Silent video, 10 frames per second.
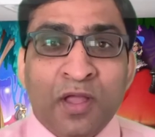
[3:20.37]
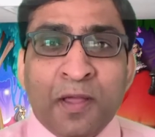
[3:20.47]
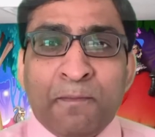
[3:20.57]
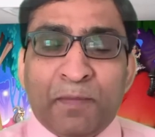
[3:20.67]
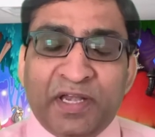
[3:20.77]

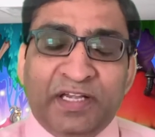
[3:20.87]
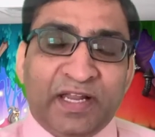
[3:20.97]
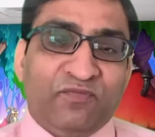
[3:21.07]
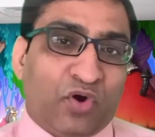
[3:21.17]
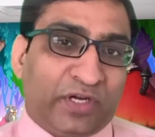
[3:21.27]
Many
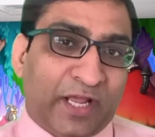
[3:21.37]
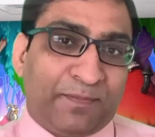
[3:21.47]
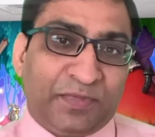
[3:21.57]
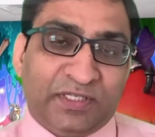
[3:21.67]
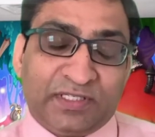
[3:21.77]
times what
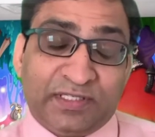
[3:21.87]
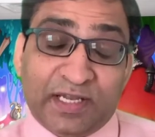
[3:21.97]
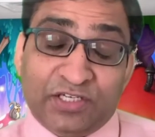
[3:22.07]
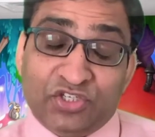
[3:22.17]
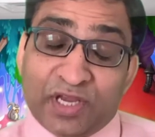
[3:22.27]
happens that
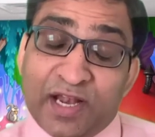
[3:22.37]
child